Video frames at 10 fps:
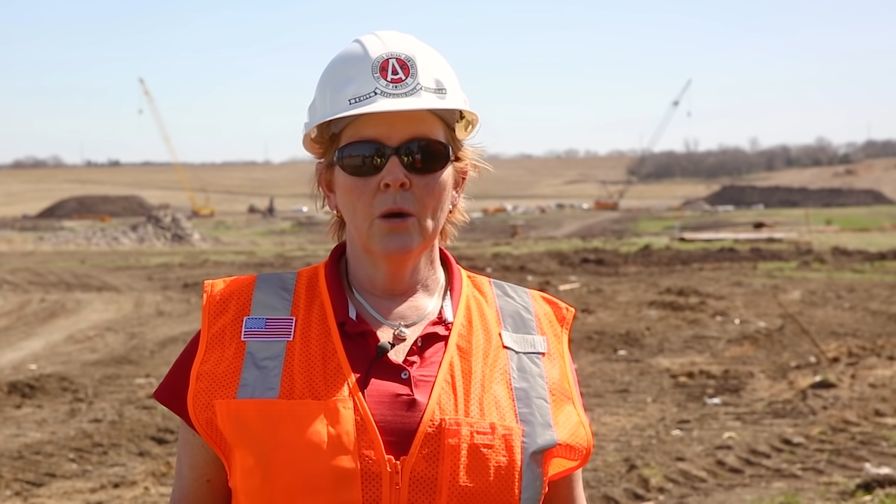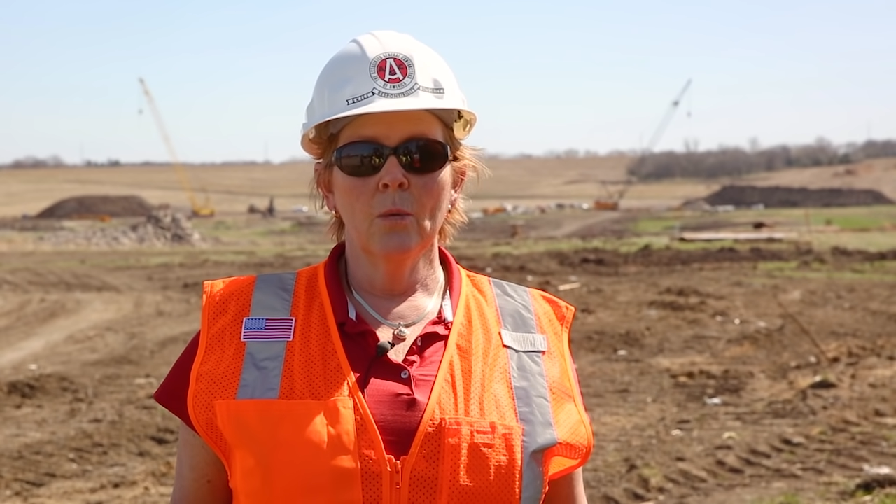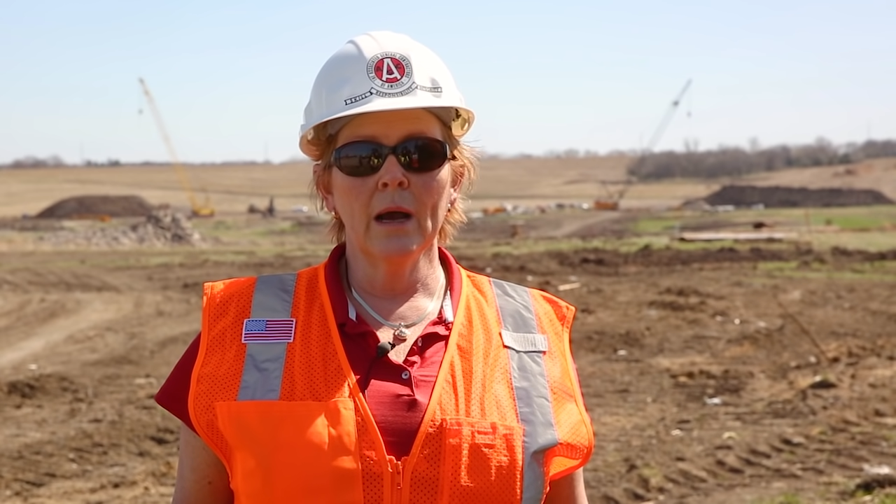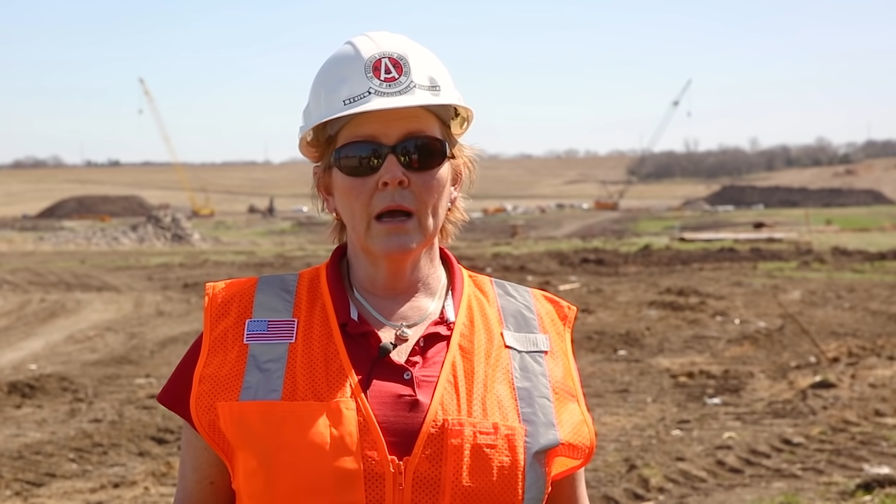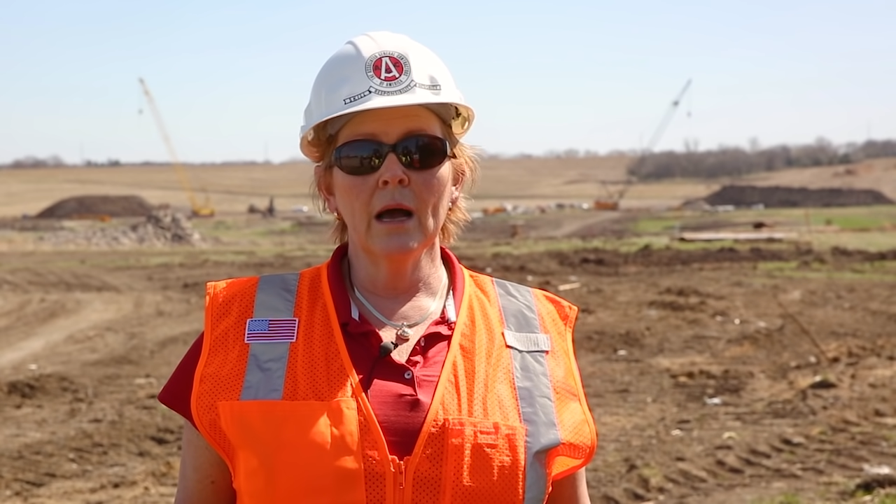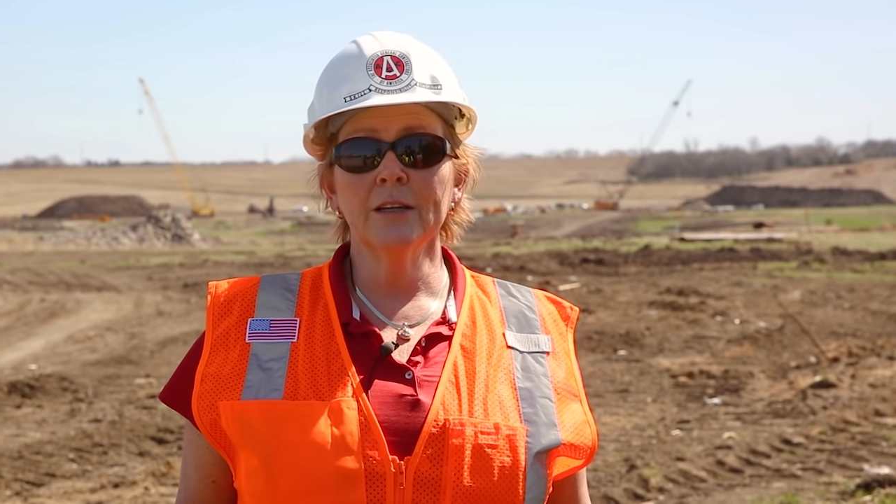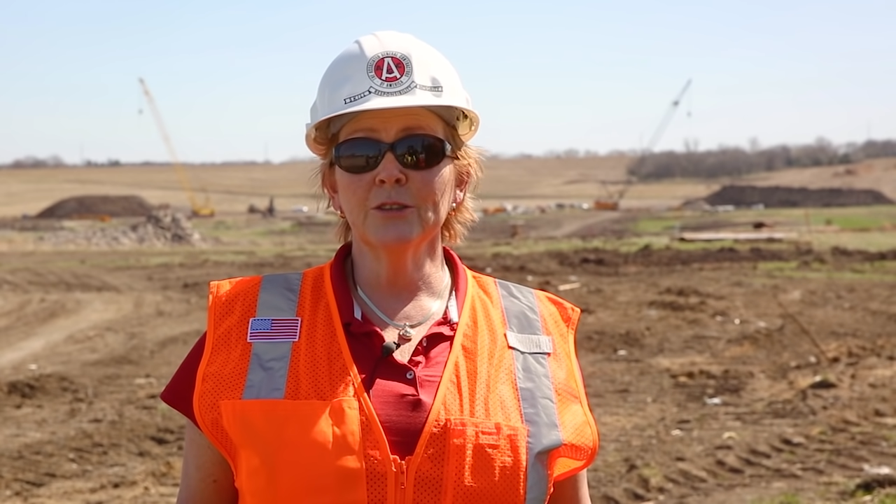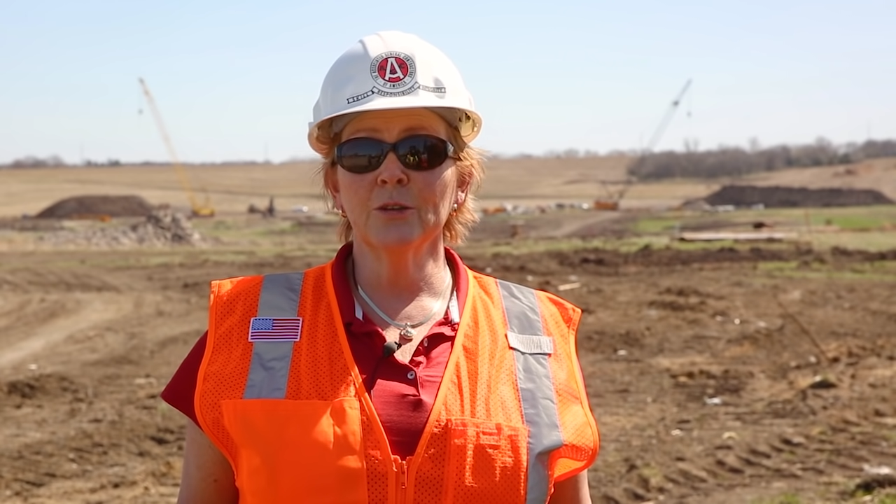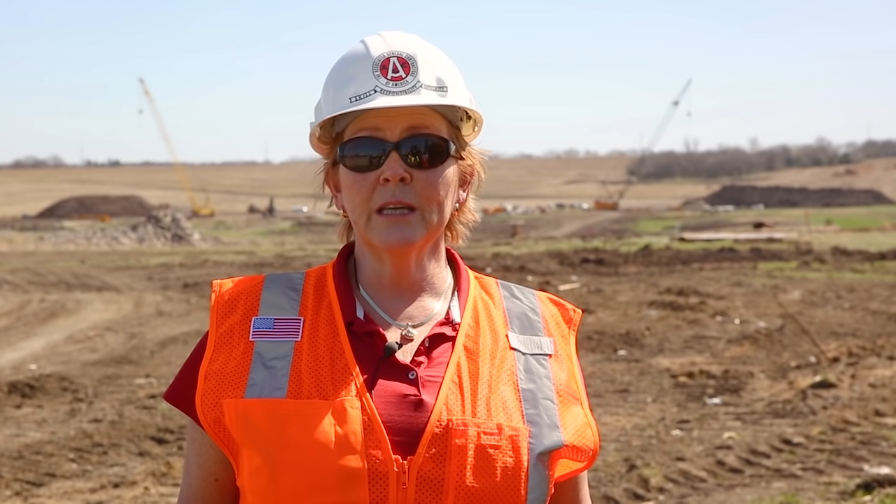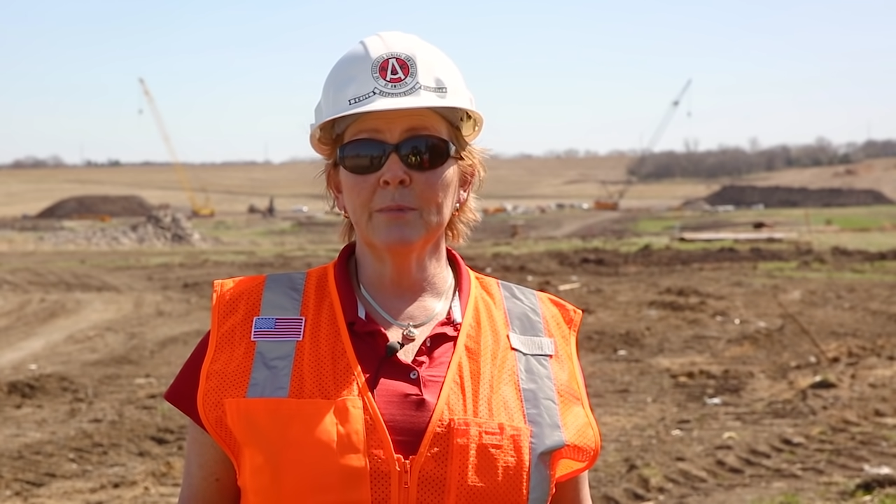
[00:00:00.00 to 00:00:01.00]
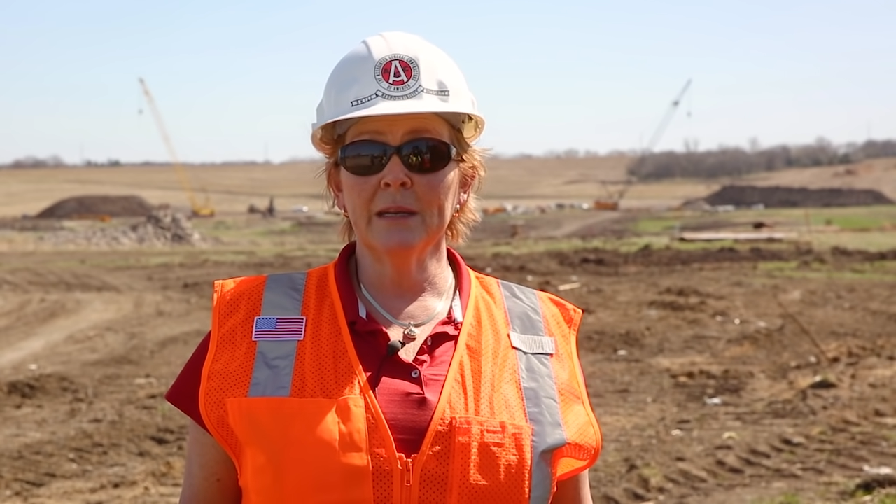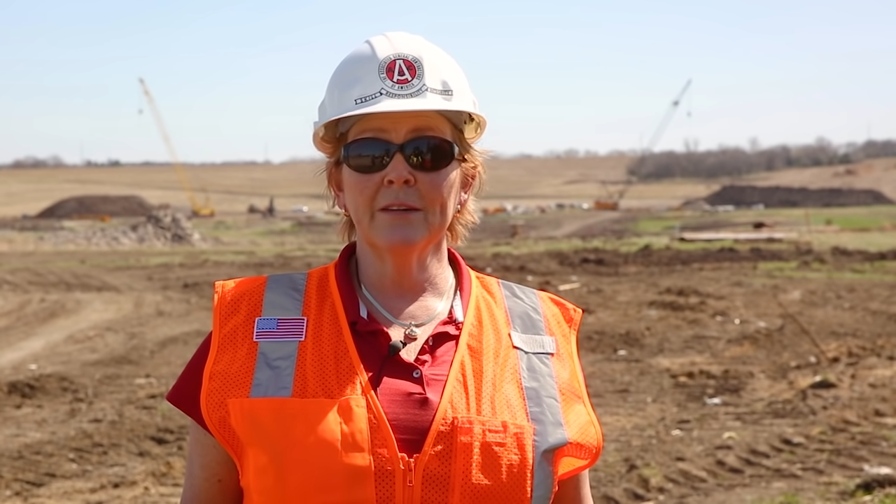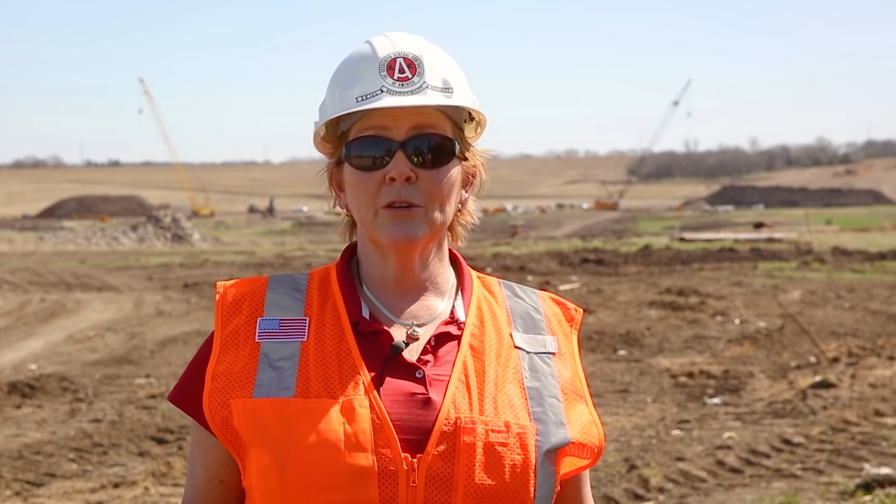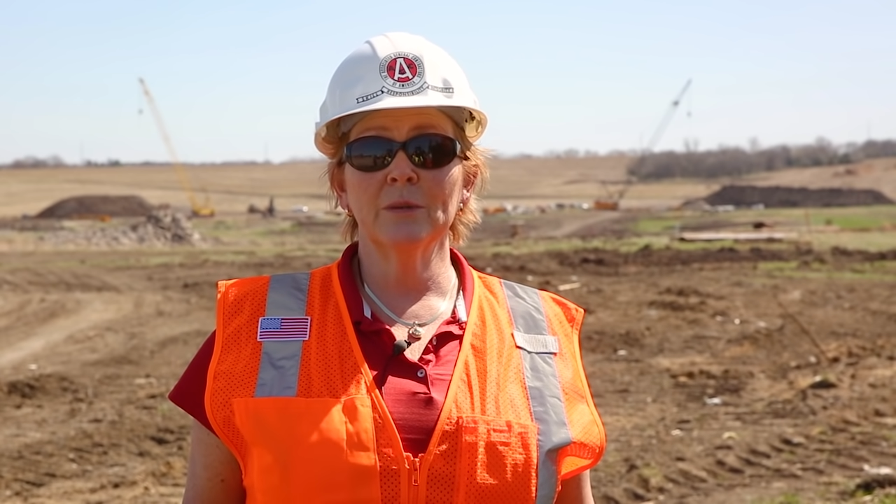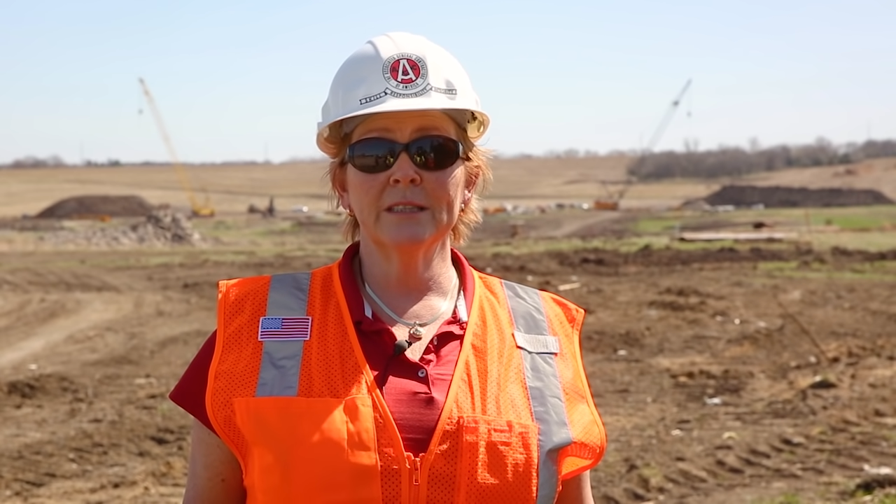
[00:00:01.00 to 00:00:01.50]
while also keeping
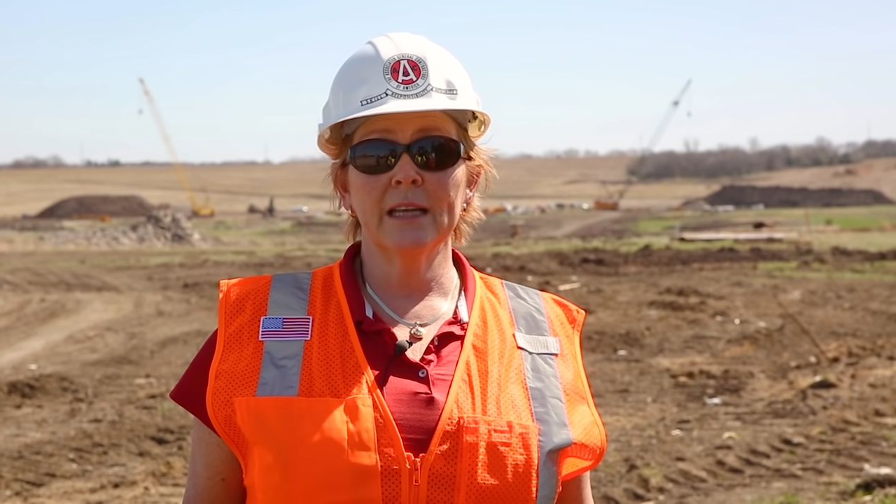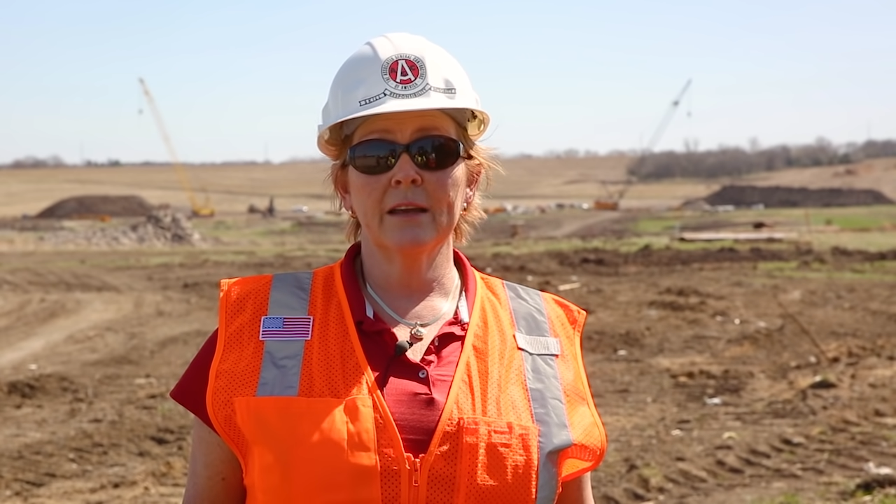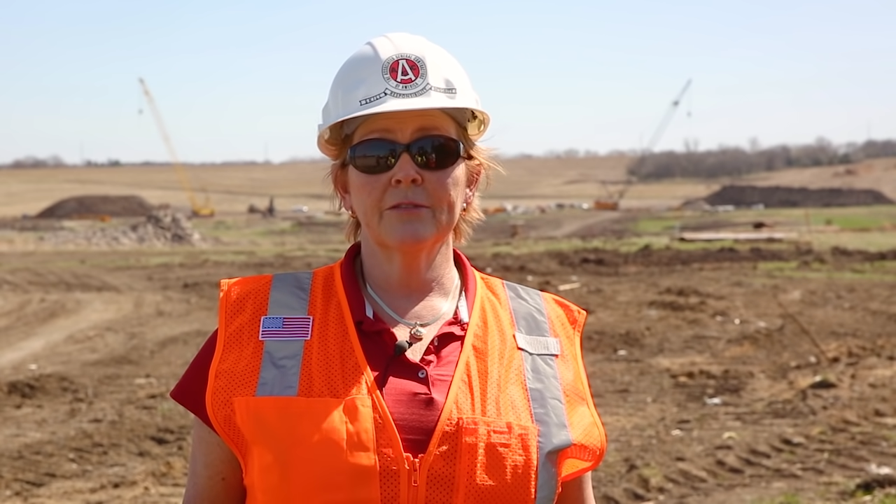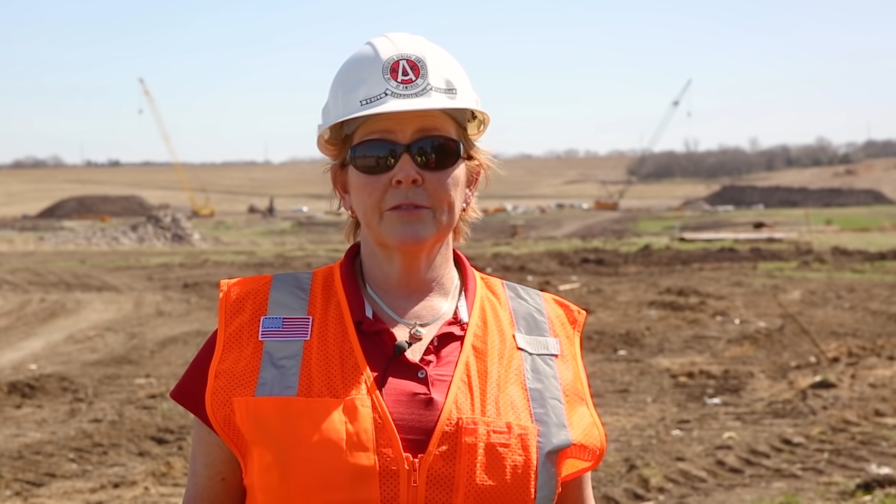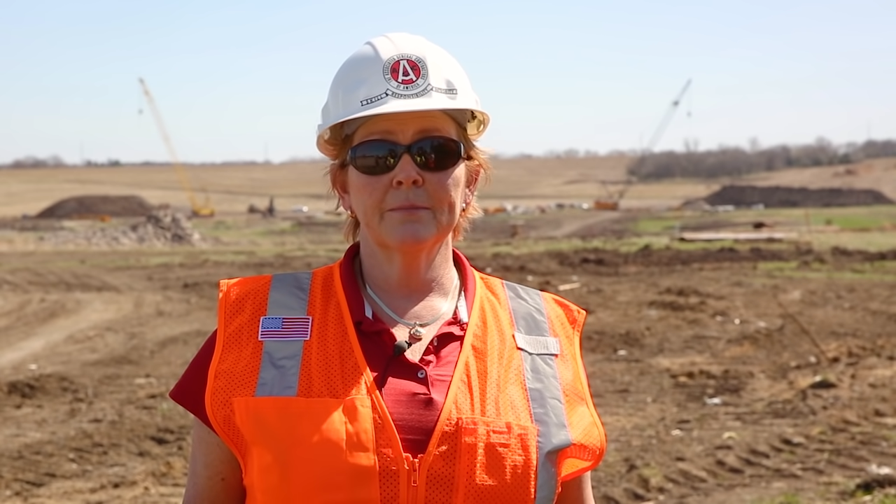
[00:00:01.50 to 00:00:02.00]
everyone safe.